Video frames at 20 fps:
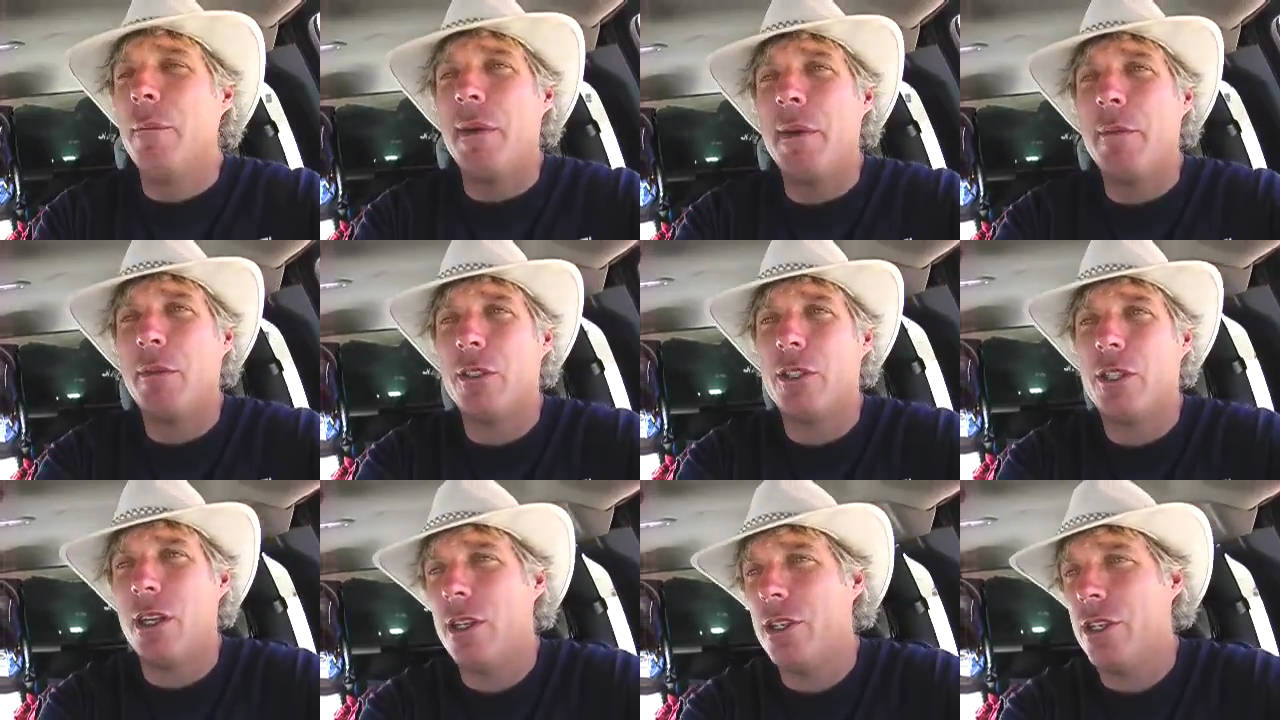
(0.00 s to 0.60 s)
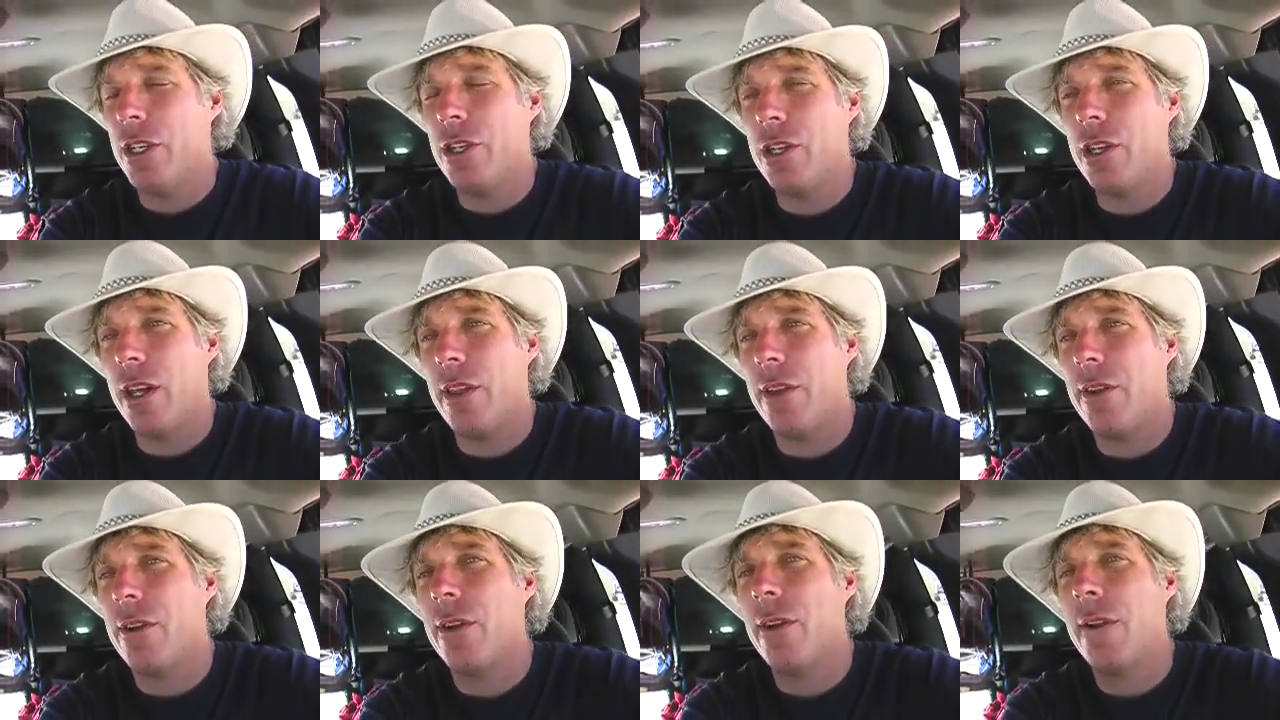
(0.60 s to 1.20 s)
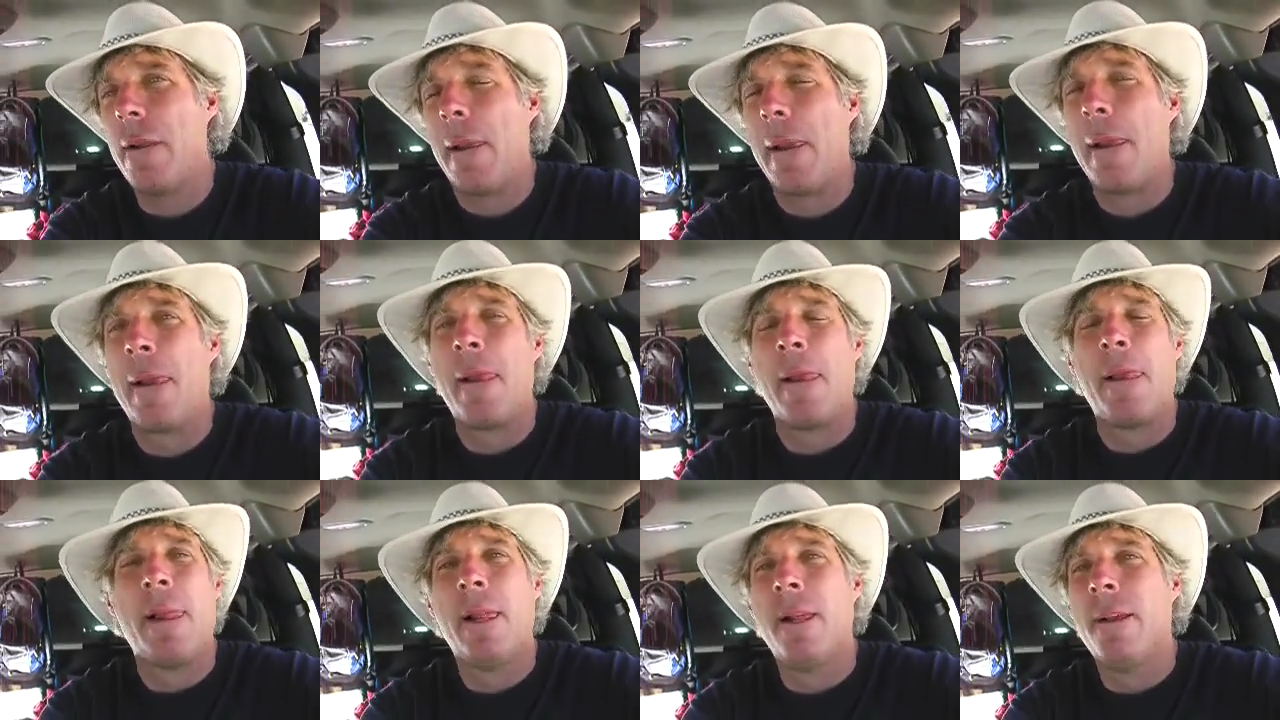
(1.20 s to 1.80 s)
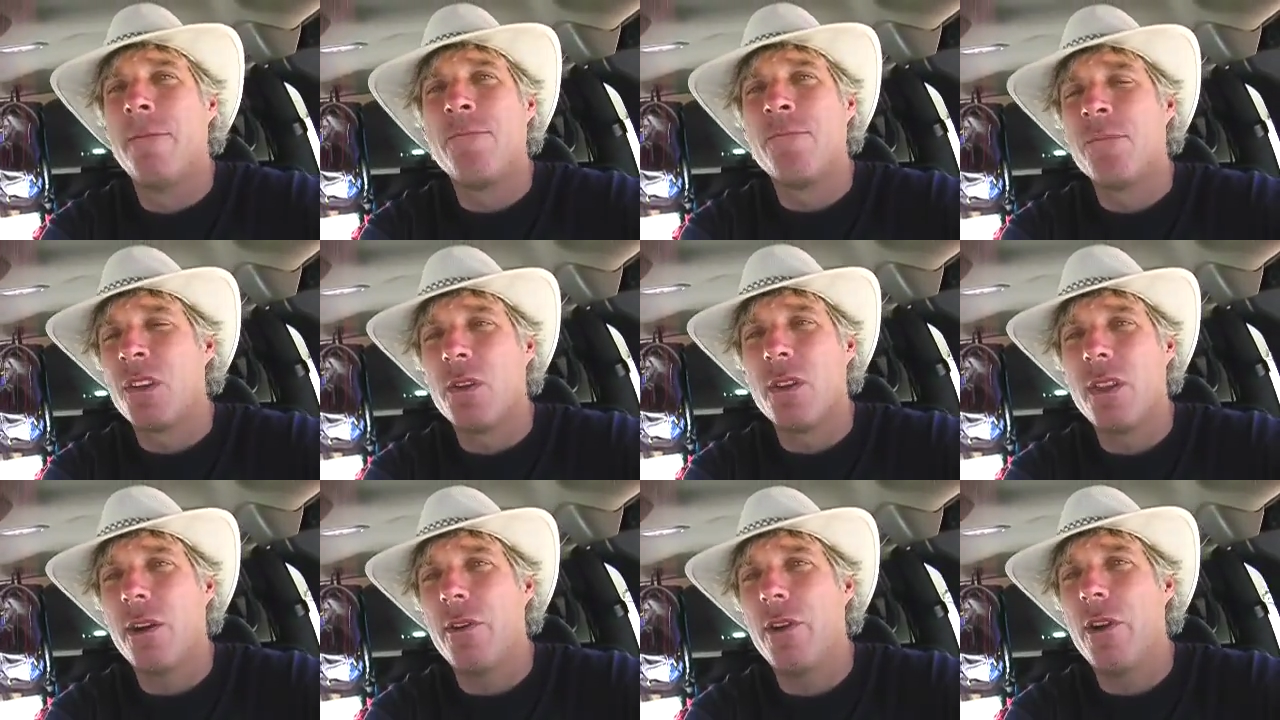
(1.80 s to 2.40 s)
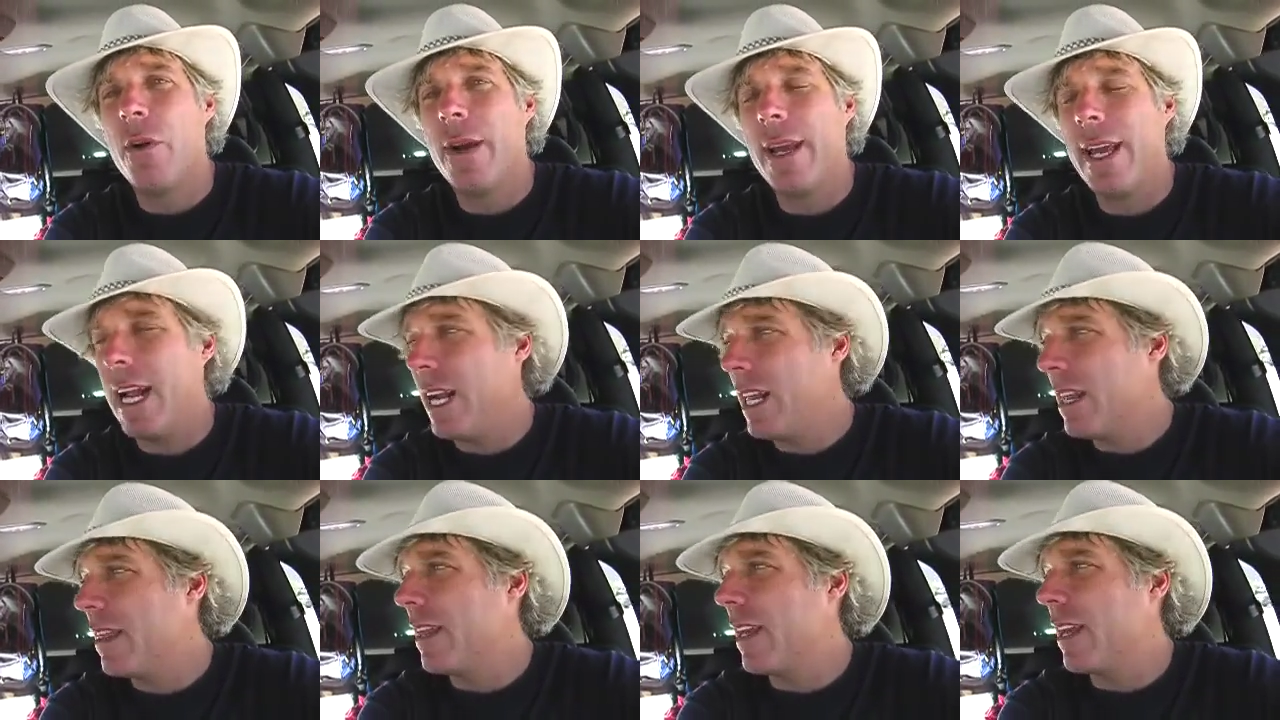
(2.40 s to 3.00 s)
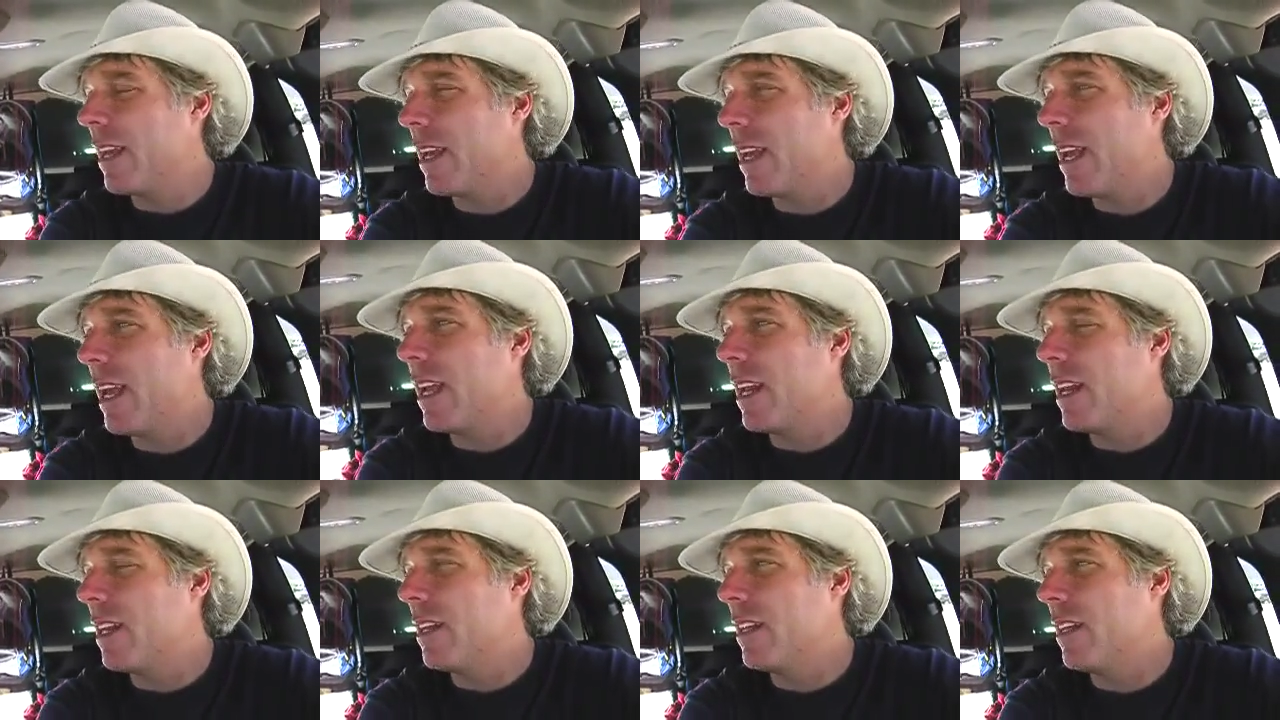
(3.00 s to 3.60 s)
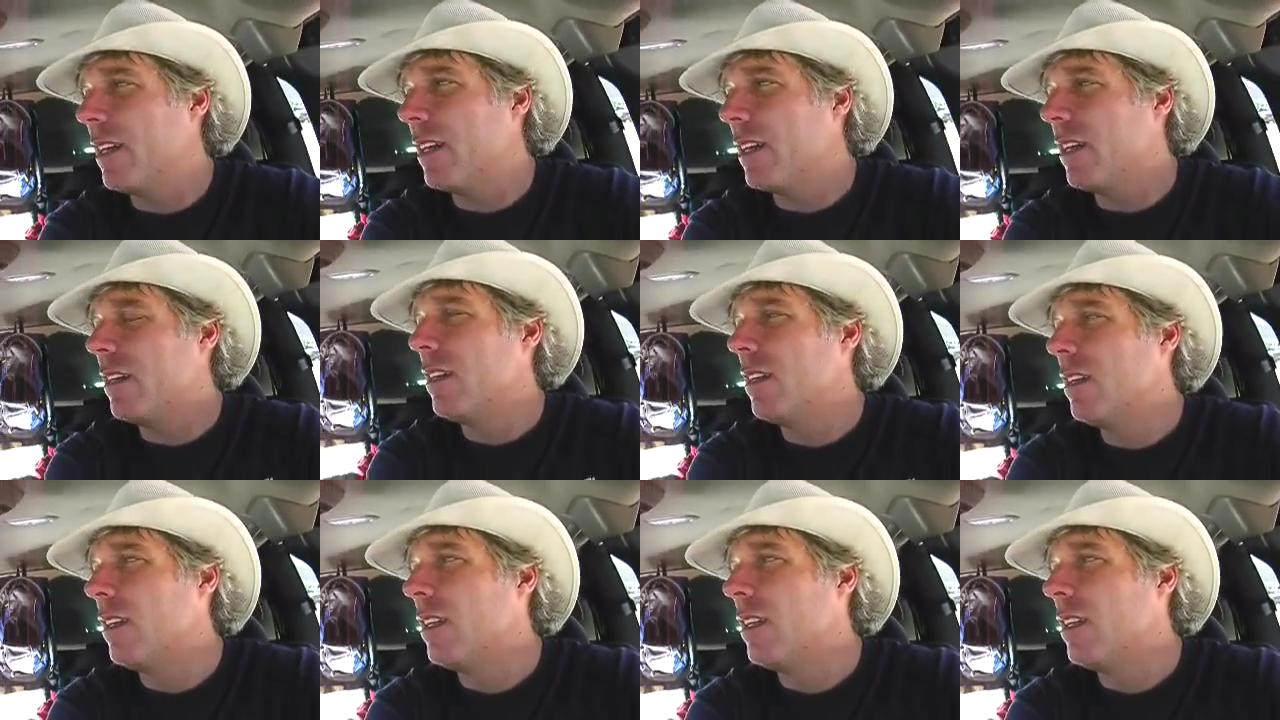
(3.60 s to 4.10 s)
People judge each other without knowing anything, and uh,